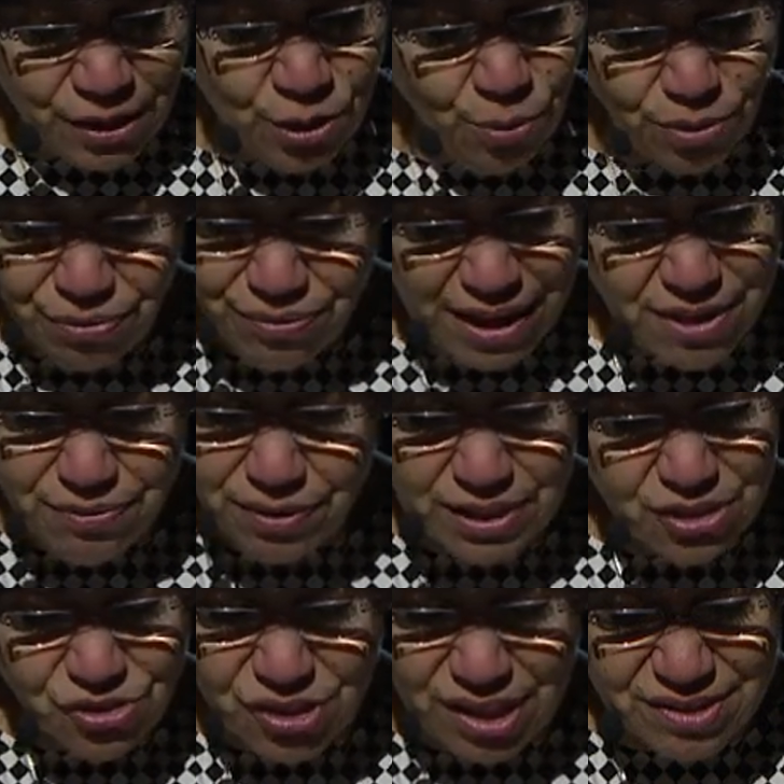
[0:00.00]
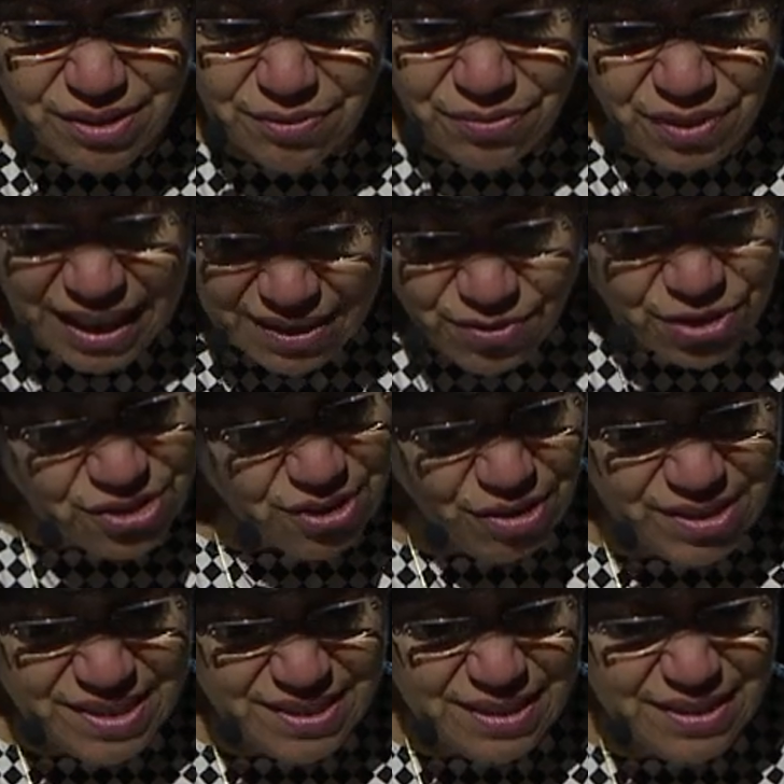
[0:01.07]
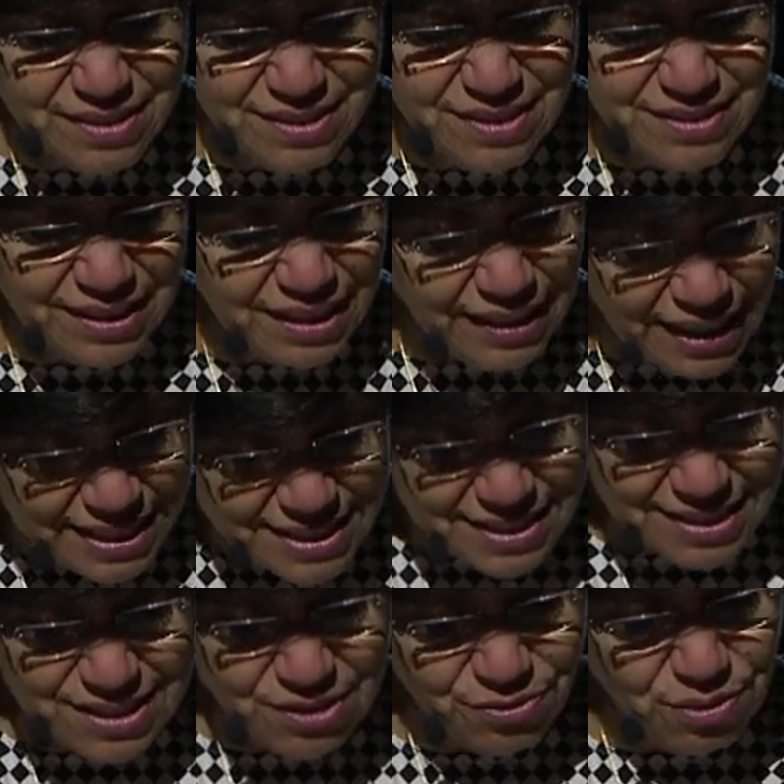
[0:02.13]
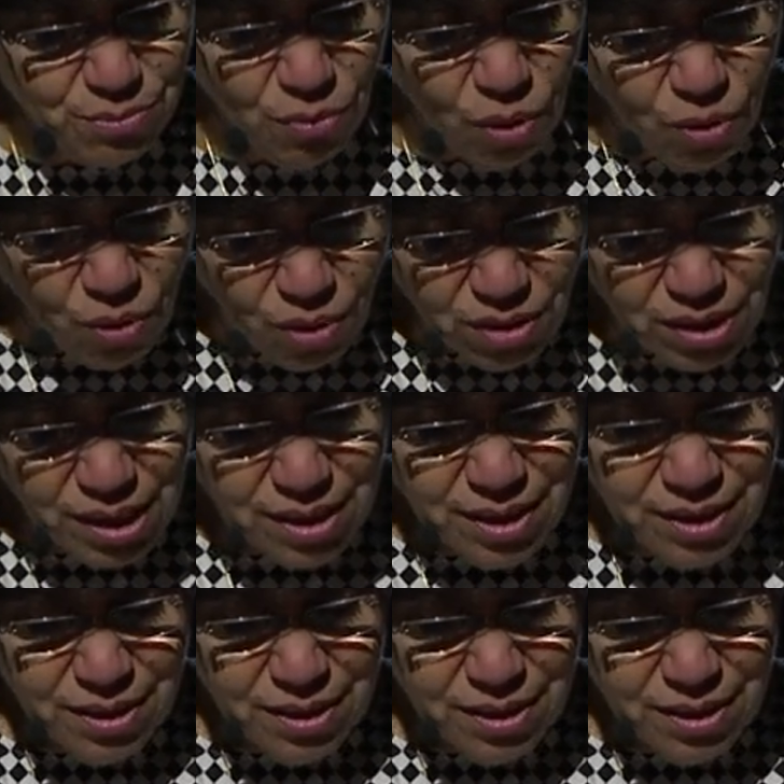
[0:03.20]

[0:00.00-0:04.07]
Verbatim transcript: you are faithful and just to forgive us our sins and to cleanse us from all